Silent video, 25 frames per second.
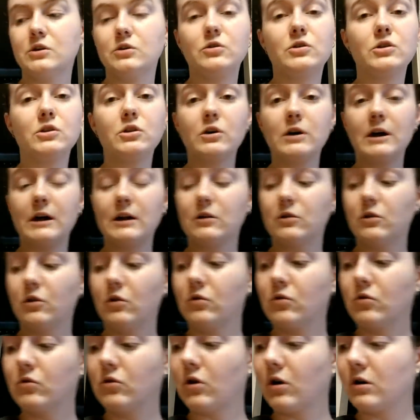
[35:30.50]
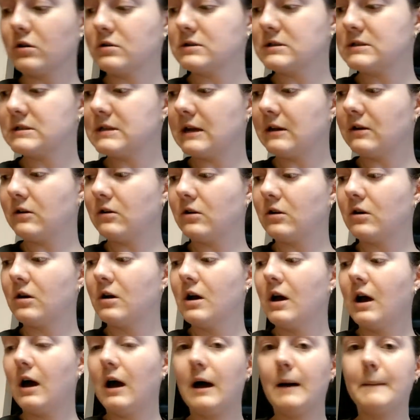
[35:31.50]
could look at a local garden center,
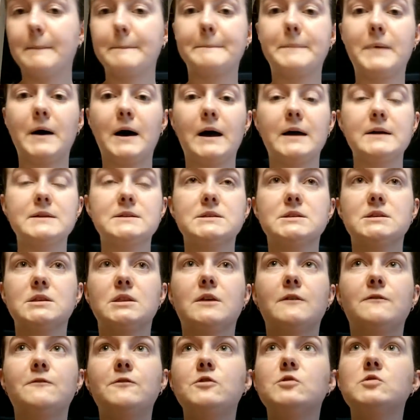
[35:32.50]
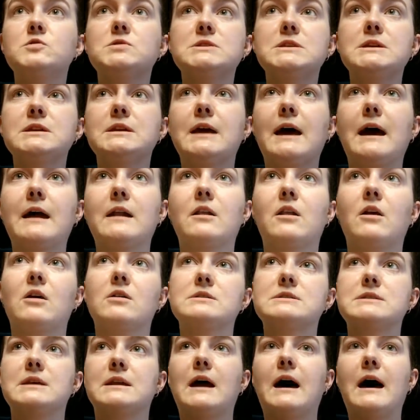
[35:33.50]
but the few seed
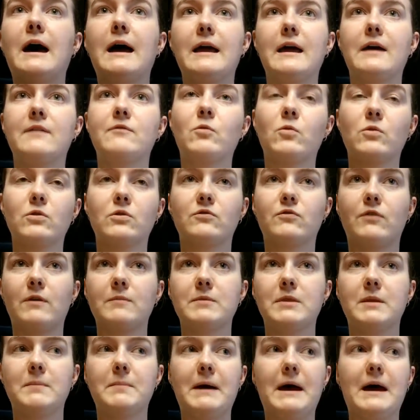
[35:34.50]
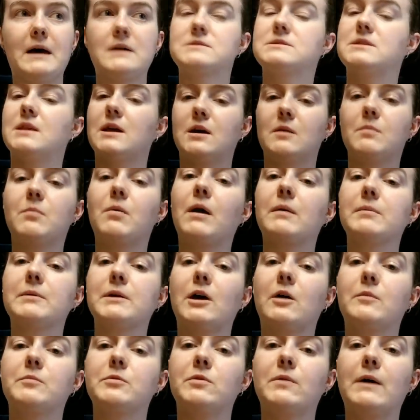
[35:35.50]
catalogs that I have ordered from in the past, and that could probably
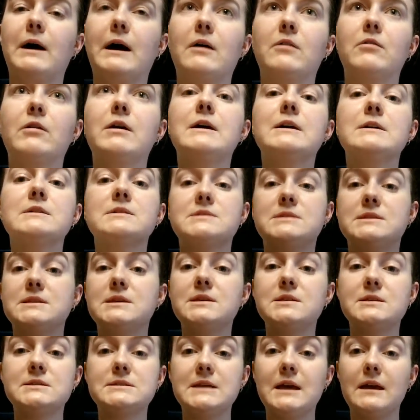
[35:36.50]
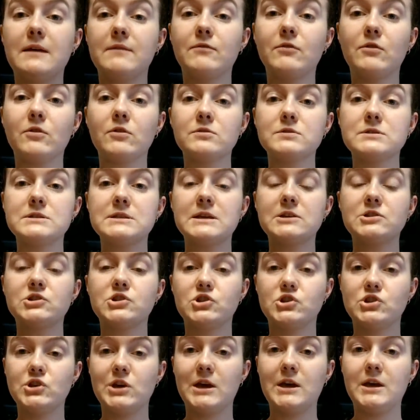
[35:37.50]
help you out. Seed Savers
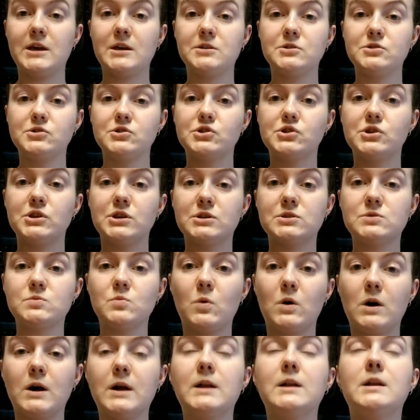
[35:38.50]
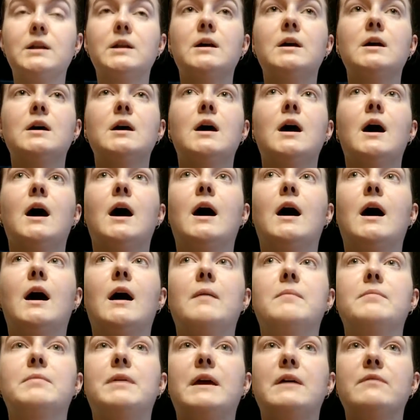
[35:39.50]
Exchange is one.
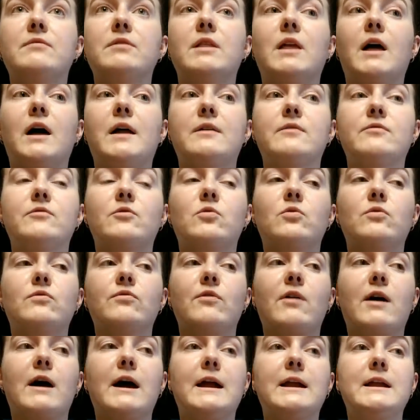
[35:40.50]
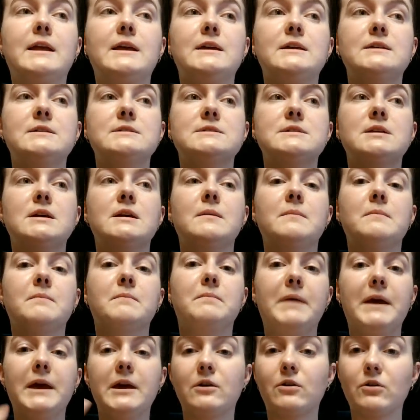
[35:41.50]
They have a lot of cool varieties.
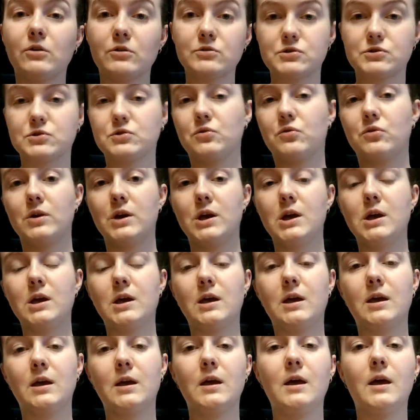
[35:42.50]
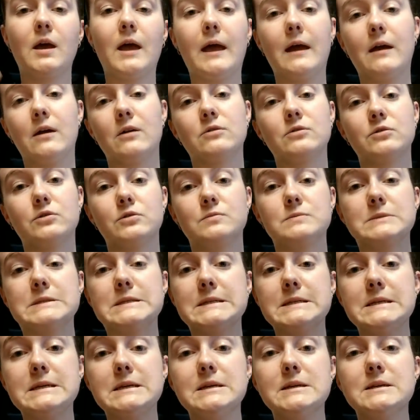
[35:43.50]
Baker's Creek Heirloom
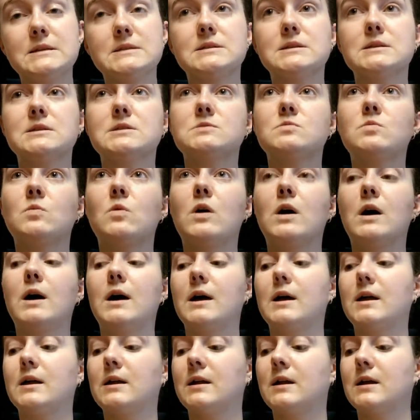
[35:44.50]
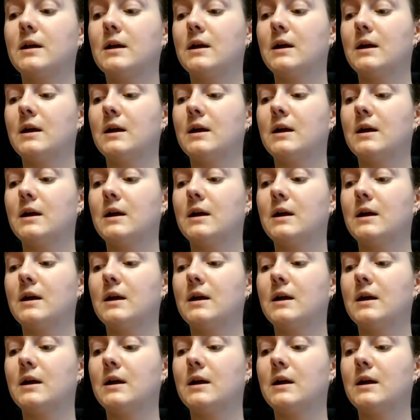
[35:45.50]
Seeds is one.